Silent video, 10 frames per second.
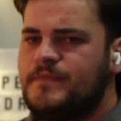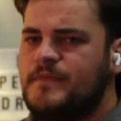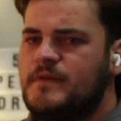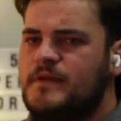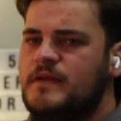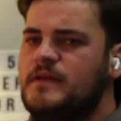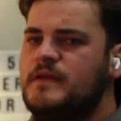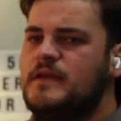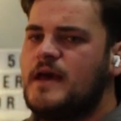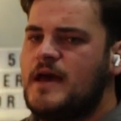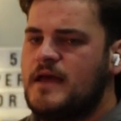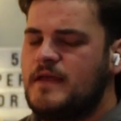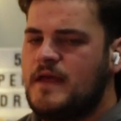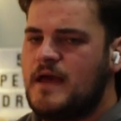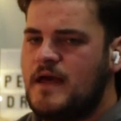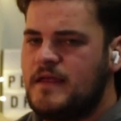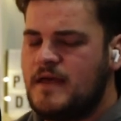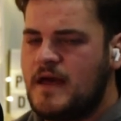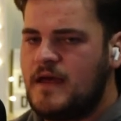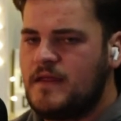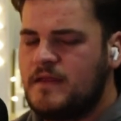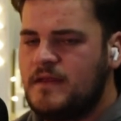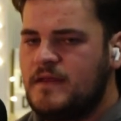This person isn't speaking.